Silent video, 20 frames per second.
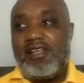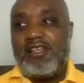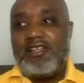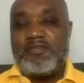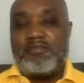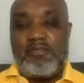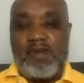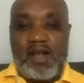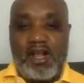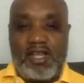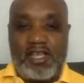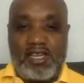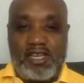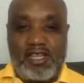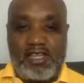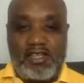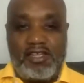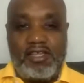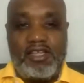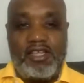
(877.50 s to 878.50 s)
is
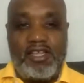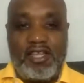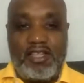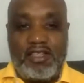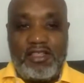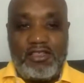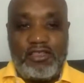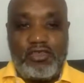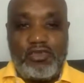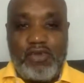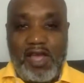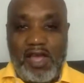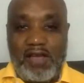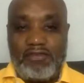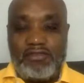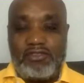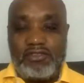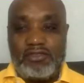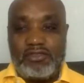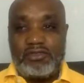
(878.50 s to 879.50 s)
marketing, you
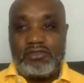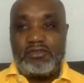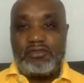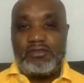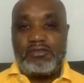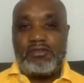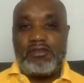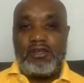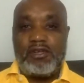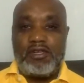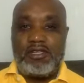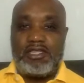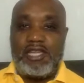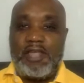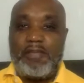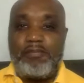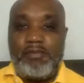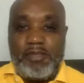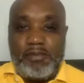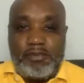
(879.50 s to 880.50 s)
have to
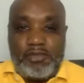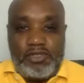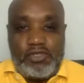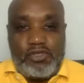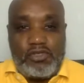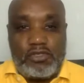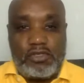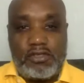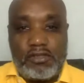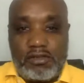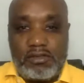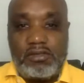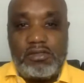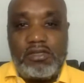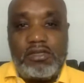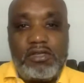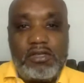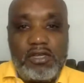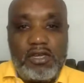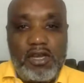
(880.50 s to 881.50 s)
let people know
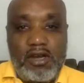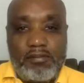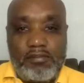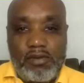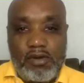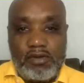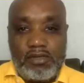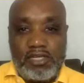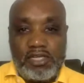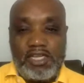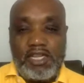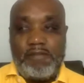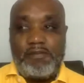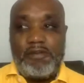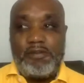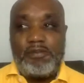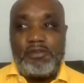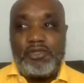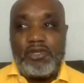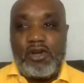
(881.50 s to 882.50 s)
about it. Let
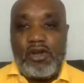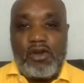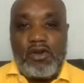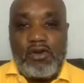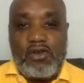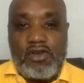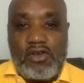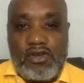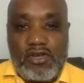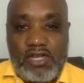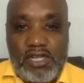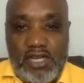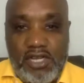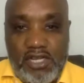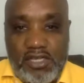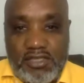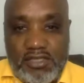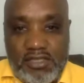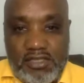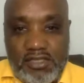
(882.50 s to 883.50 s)
people know how good it
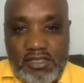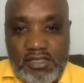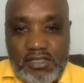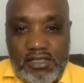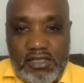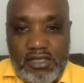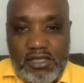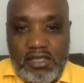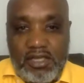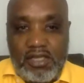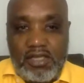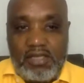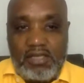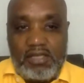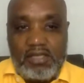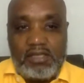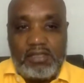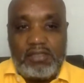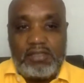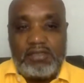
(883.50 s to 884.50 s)
is.
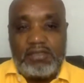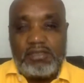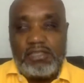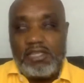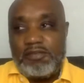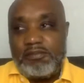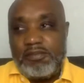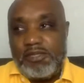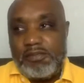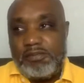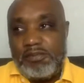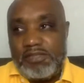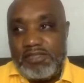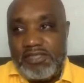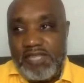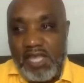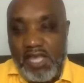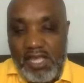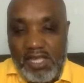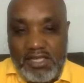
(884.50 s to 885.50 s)
You know, let people
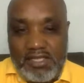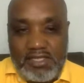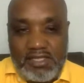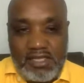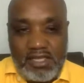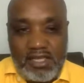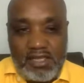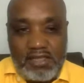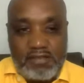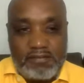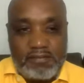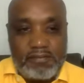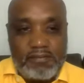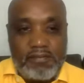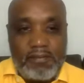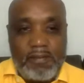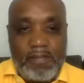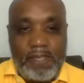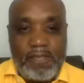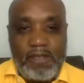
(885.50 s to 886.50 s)
taste it.
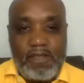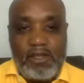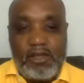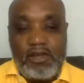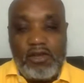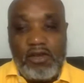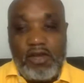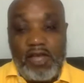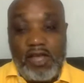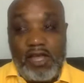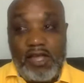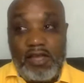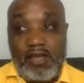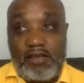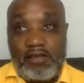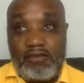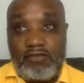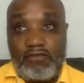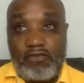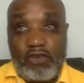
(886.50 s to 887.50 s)
You know,
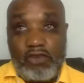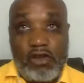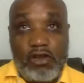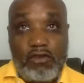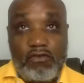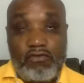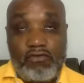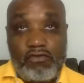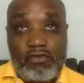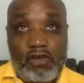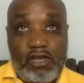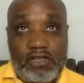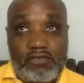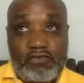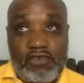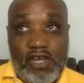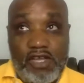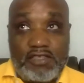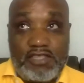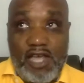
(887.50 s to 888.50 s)
and for as
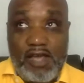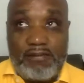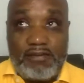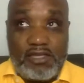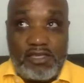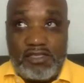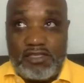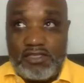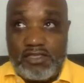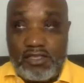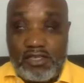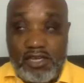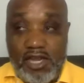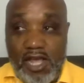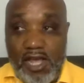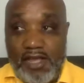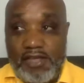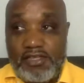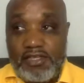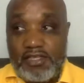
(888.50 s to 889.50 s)
far as I'm concerned,
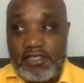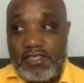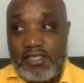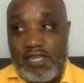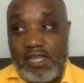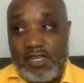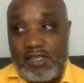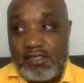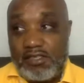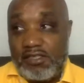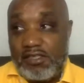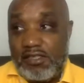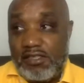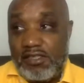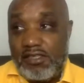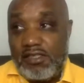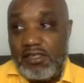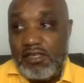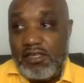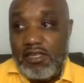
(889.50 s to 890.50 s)
I just let
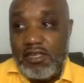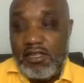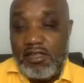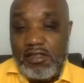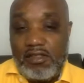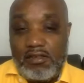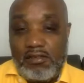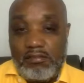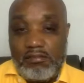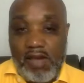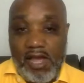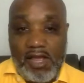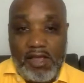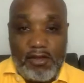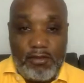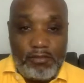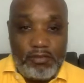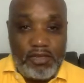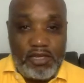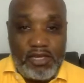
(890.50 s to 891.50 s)
my
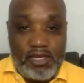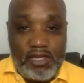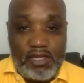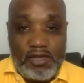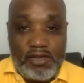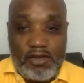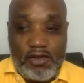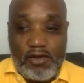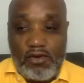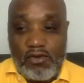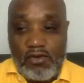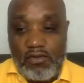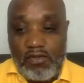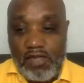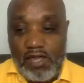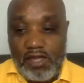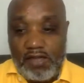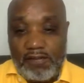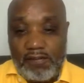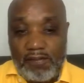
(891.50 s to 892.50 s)
opinion known
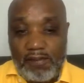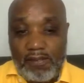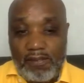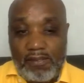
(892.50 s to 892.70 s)
that